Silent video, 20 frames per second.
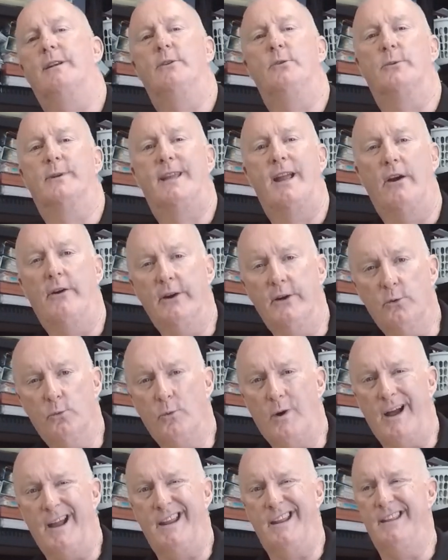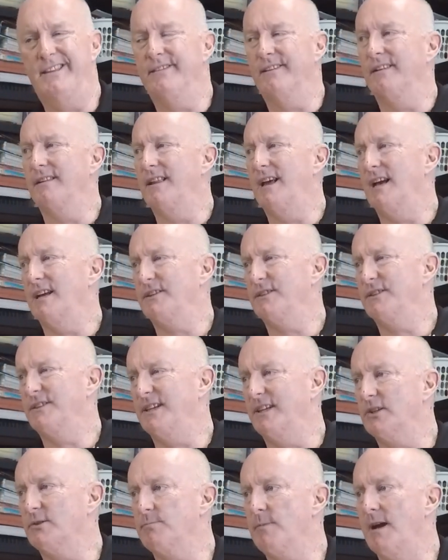a little carried away in the last
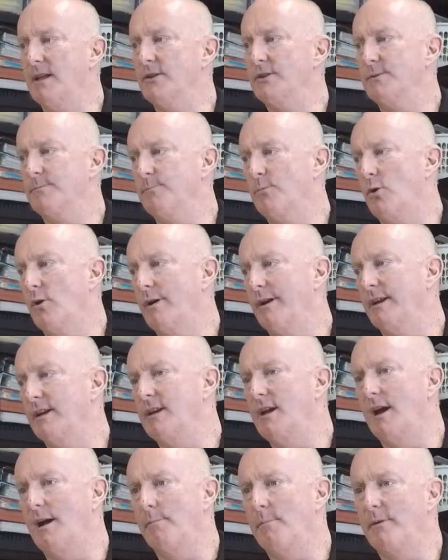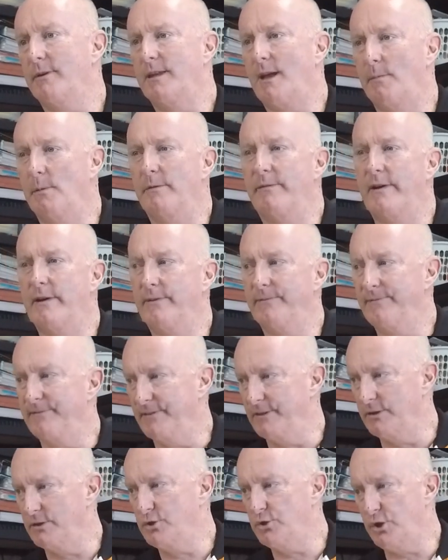6 months buying a couple of
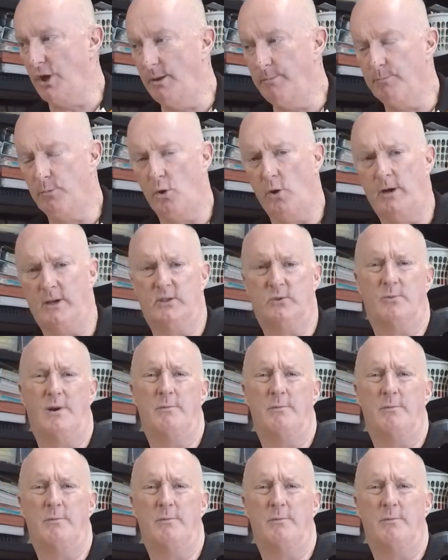other cheap bikes.